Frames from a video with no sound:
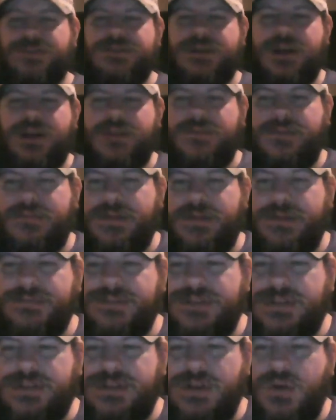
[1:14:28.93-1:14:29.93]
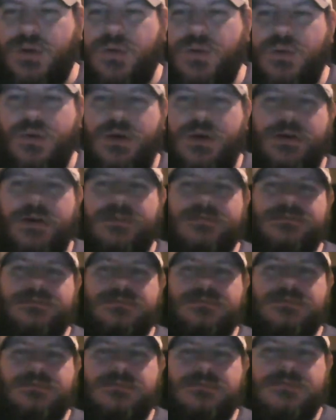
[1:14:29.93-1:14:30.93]
signed from him. So,
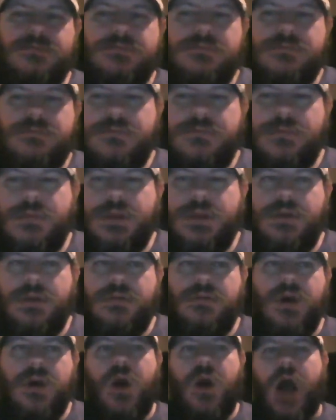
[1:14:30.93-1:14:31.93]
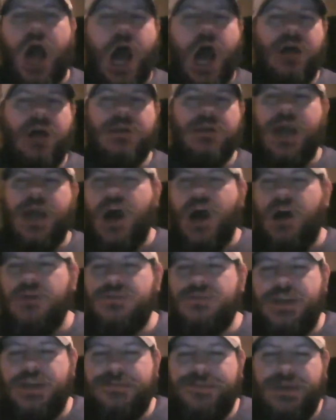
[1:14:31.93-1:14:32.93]

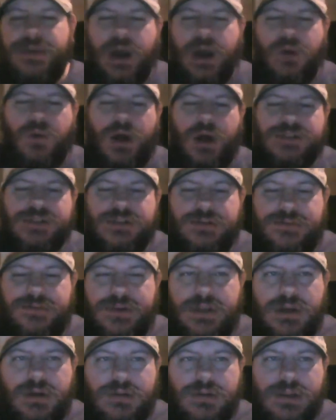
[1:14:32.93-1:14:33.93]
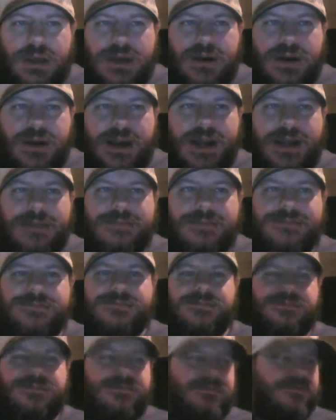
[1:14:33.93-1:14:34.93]
JP, I'll watch your video later.
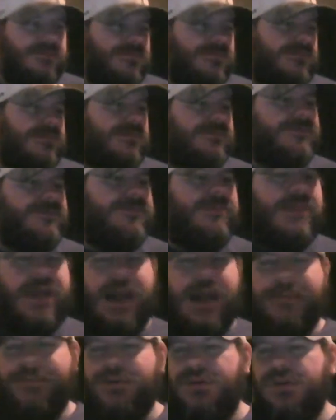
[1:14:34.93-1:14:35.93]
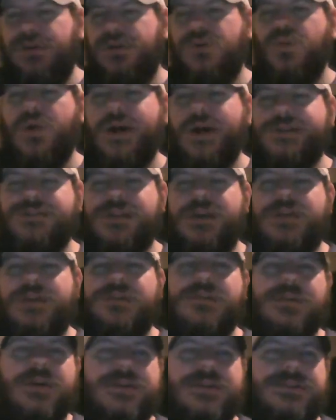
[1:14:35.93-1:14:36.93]
I put it on the watch
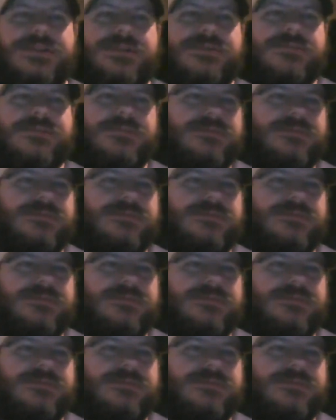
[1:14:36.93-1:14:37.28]
later list.